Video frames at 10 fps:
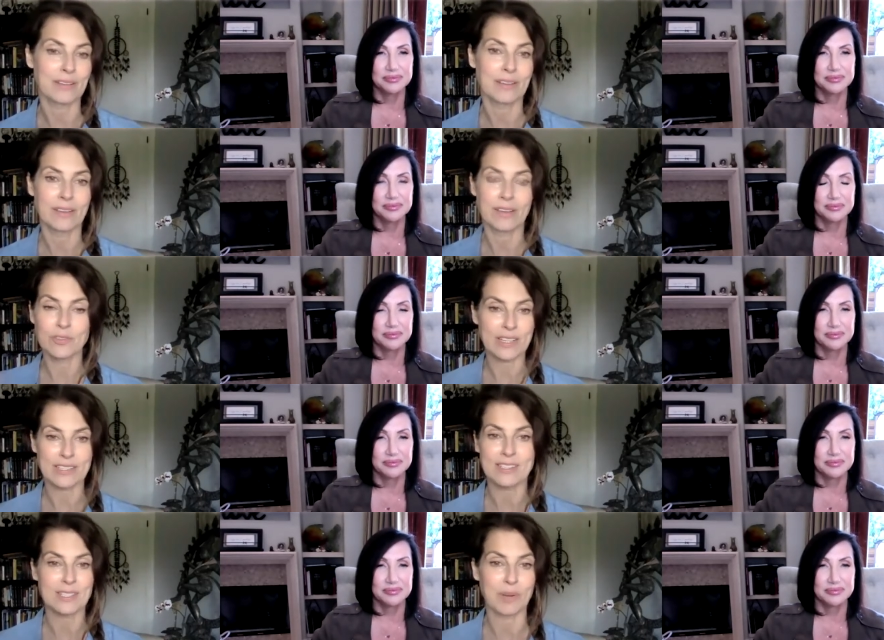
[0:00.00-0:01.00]
Speaker 1: address
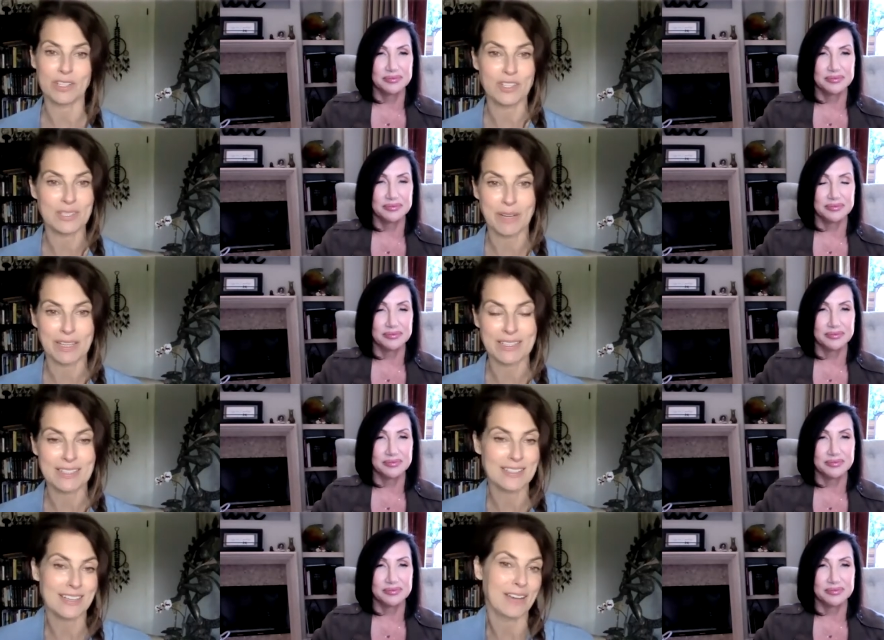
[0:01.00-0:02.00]
the subconscious mind. It
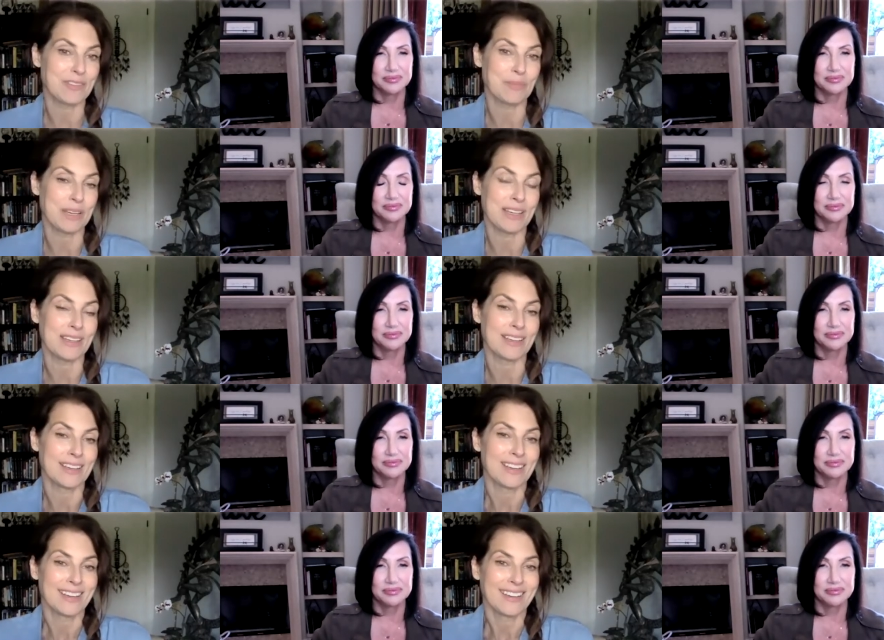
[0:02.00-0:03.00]
doesn't have to be,
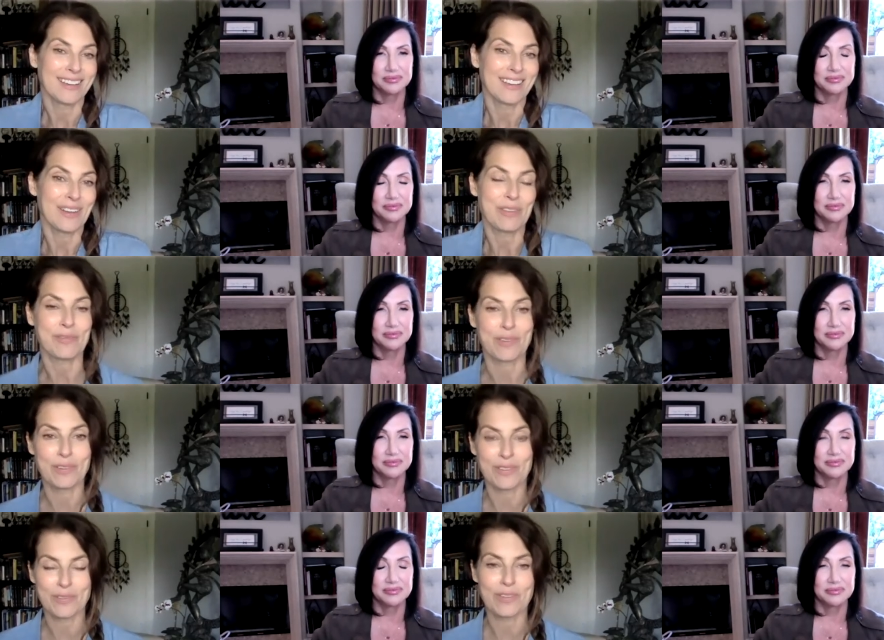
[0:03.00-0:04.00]
you know,
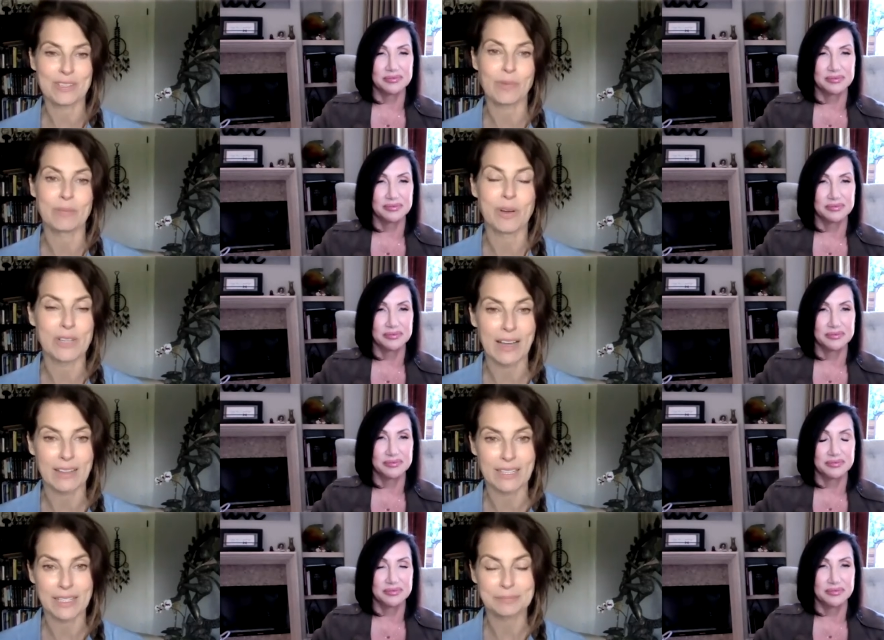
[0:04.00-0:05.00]
through through this one
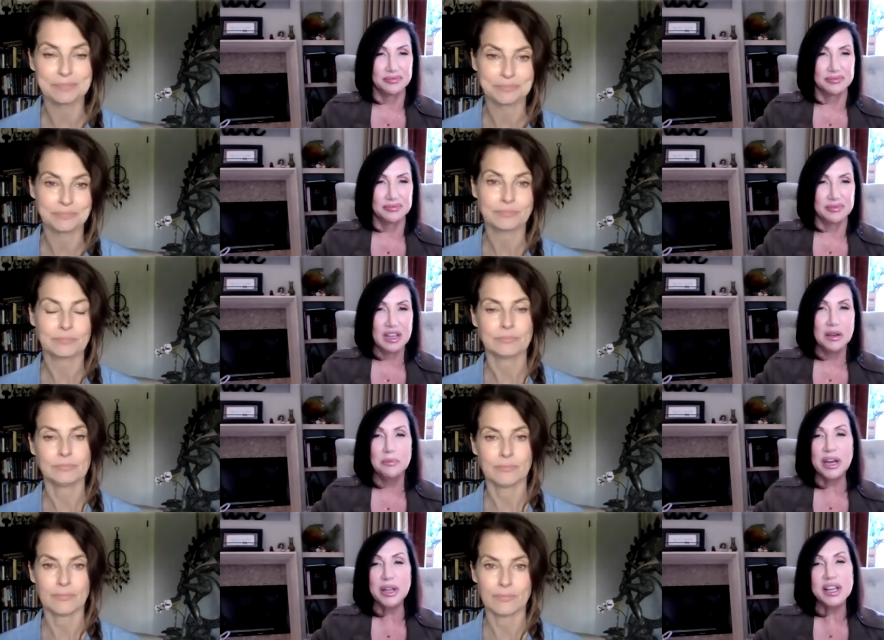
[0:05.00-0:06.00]
modality.
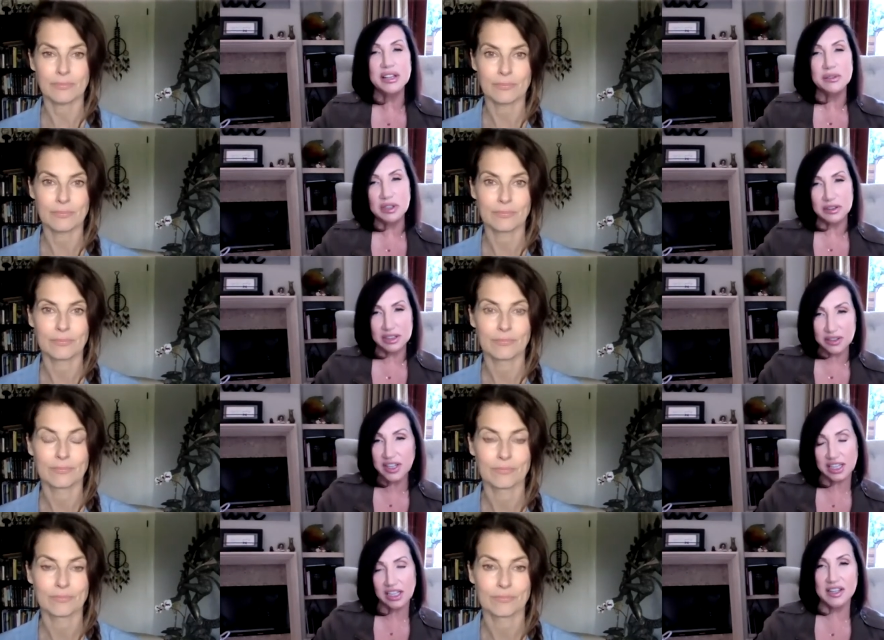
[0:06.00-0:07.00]
Speaker 2: By the way,
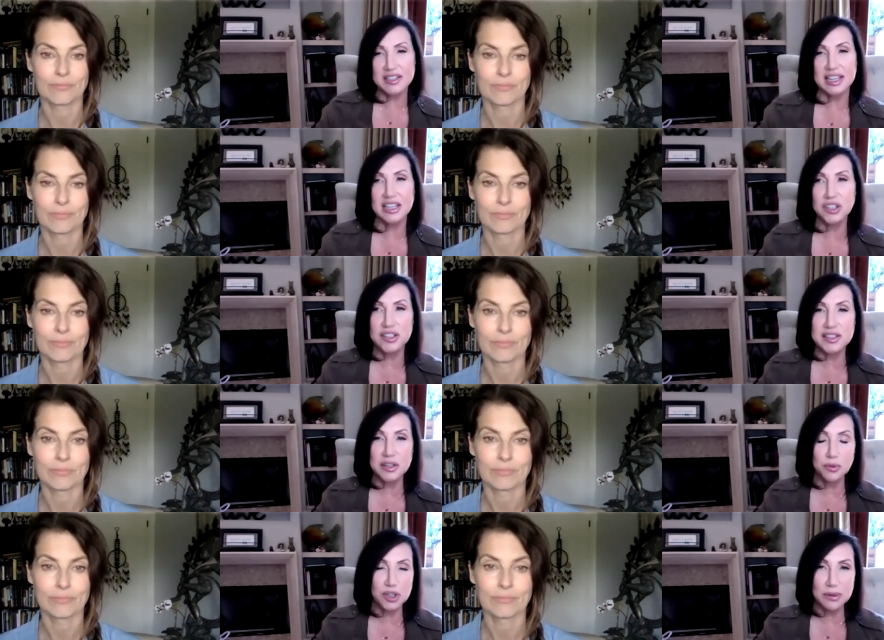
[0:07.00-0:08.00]
living in Los
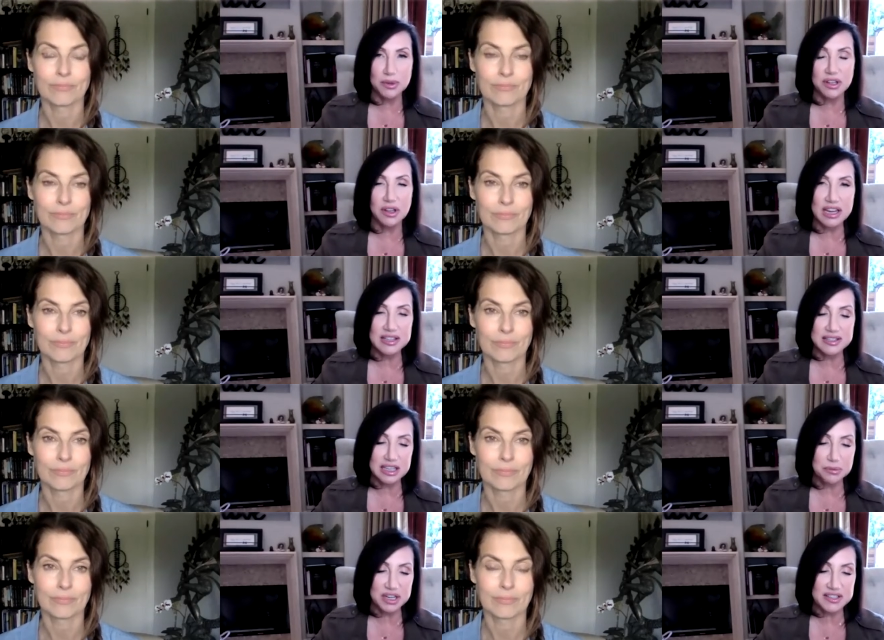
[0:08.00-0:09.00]
Angeles and working with a lot of
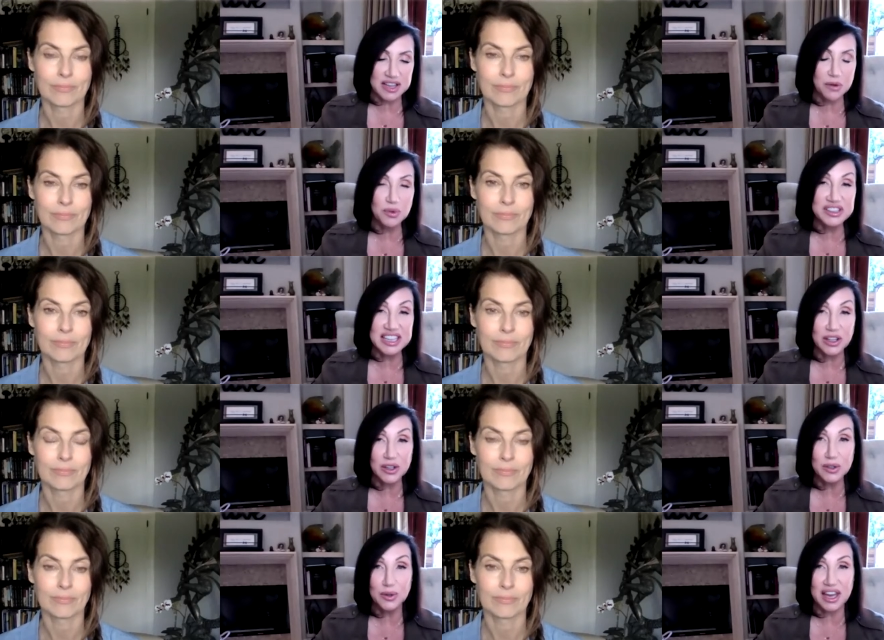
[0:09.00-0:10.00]
celebrities, I will
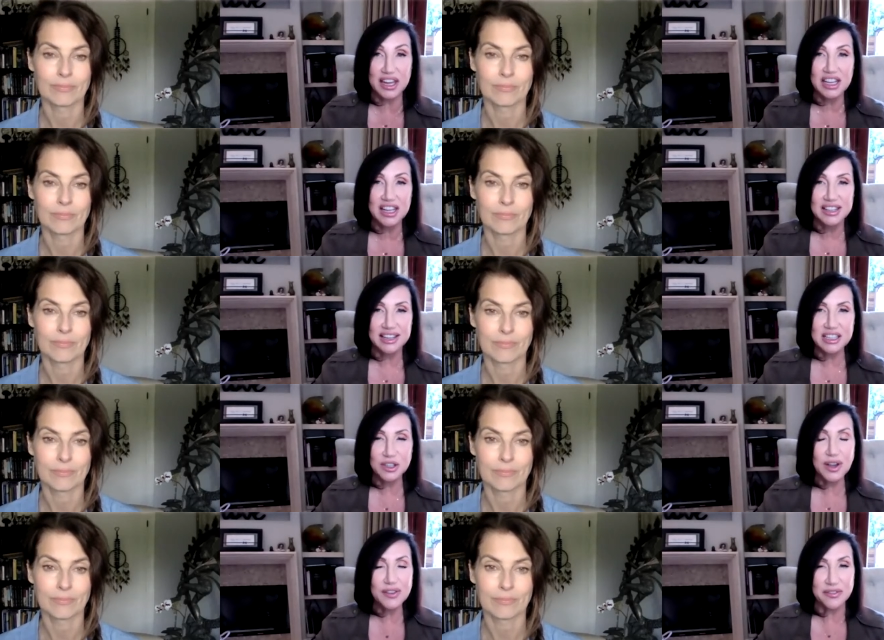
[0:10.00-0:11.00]
tell you that
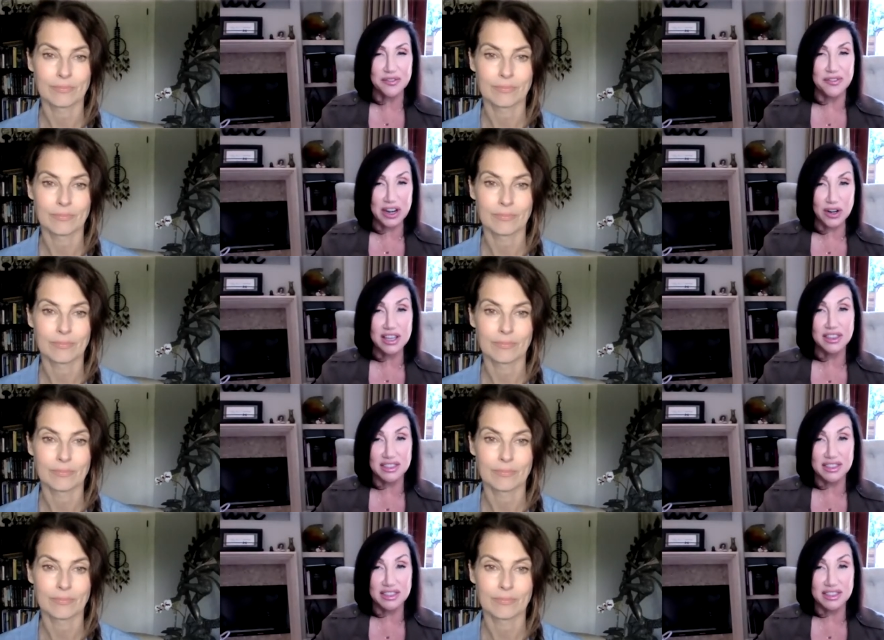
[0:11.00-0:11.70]
that you have to have very